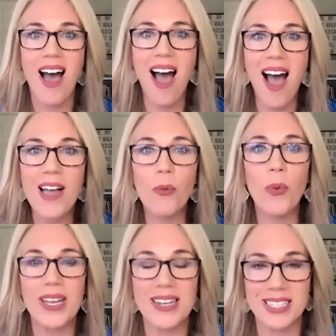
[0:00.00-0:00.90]

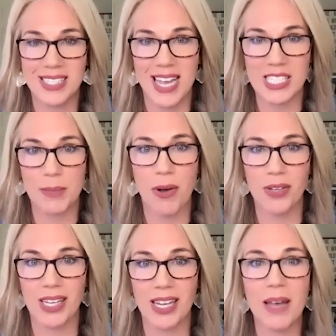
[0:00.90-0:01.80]
eyewitness
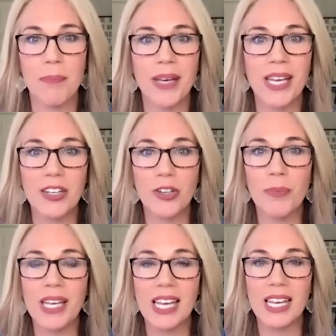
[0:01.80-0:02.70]
testimony and Peter
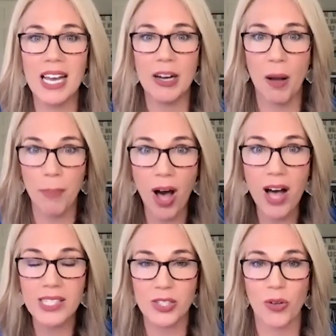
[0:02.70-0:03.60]
being an
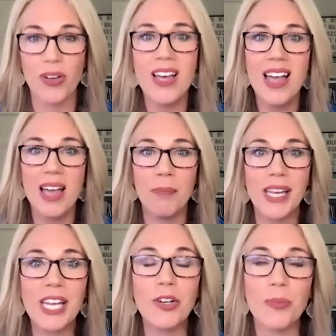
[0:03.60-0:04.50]
apostle and
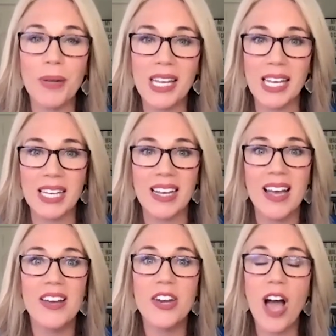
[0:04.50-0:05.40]
Peter being
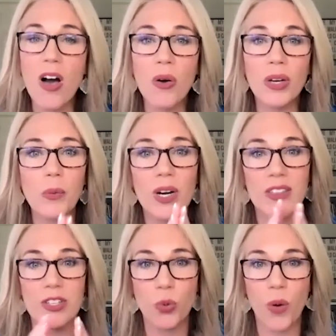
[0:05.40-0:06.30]
not only one of
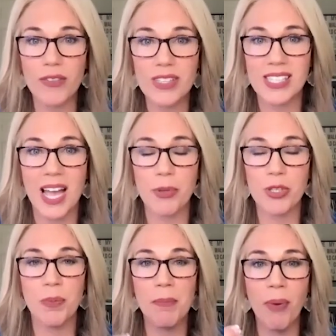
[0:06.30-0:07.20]
the 12
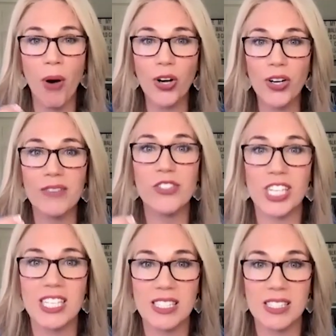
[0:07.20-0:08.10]
disciples, but part of
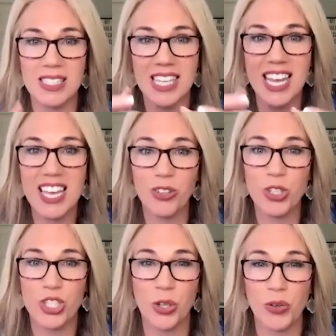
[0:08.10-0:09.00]
Jesus's inner
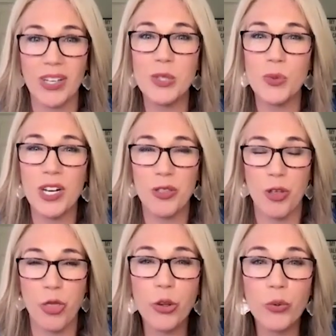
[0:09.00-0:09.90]
circle. He's one of the
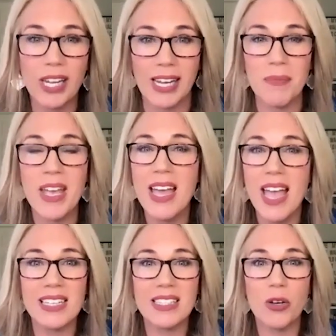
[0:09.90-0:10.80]
three.
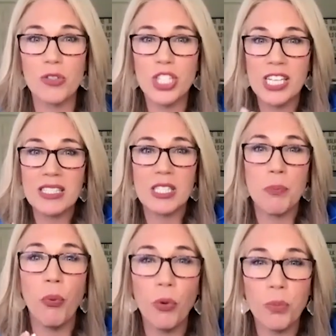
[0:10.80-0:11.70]
And so Jesus
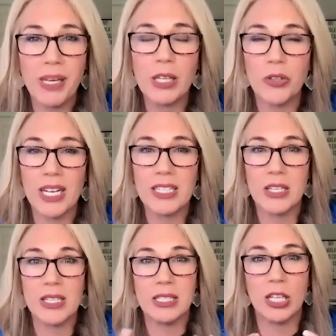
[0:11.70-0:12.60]
pulled Peter into
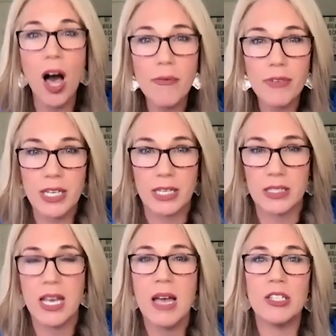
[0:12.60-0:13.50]
his
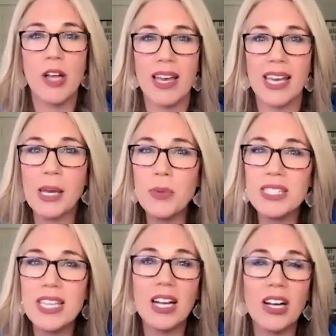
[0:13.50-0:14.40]
confidence. Uh, he was
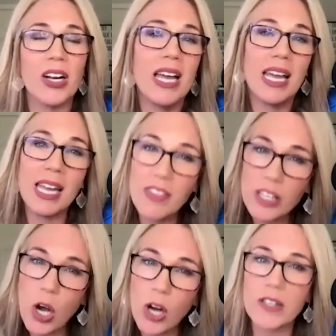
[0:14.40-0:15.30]
there in the
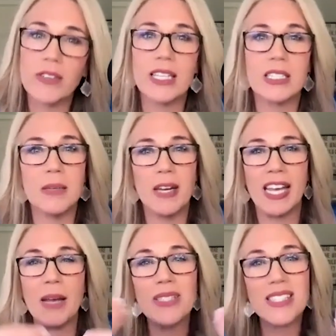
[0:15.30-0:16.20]
Garden of Gethsemane.
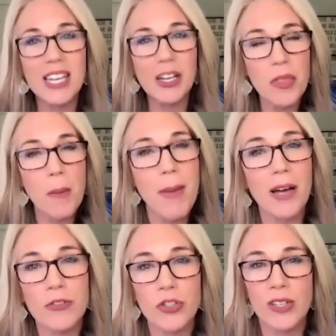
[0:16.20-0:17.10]
He was there on the
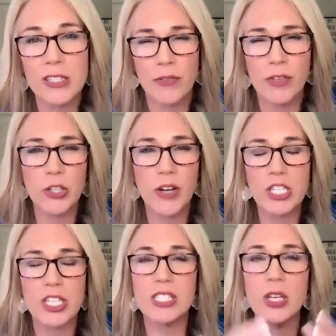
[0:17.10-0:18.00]
Mount of
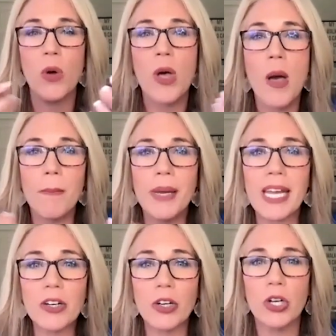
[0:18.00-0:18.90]
Transfiguration. So
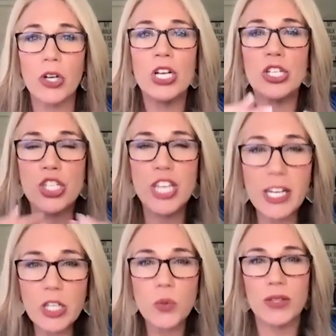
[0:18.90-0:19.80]
Peter
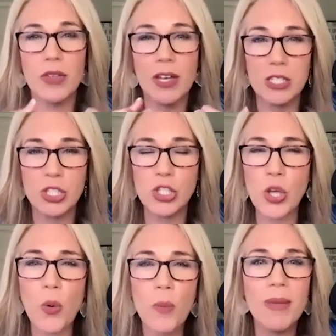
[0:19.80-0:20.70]
shares with us
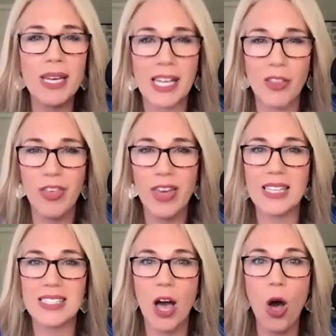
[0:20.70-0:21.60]
so many
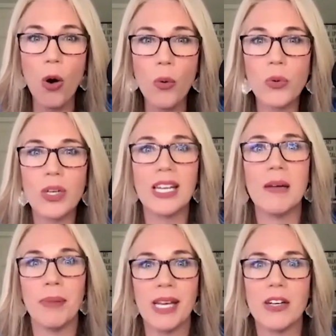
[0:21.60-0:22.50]
things that only
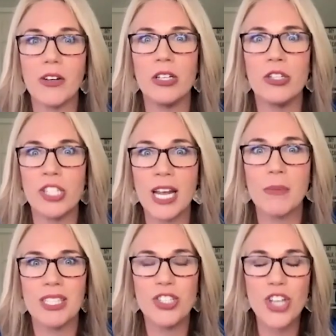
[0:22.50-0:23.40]
Peter and
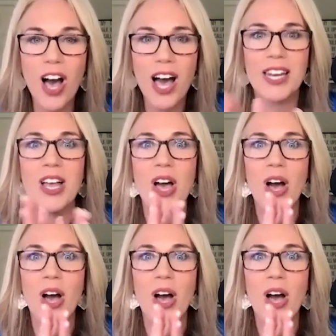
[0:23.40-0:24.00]
James and John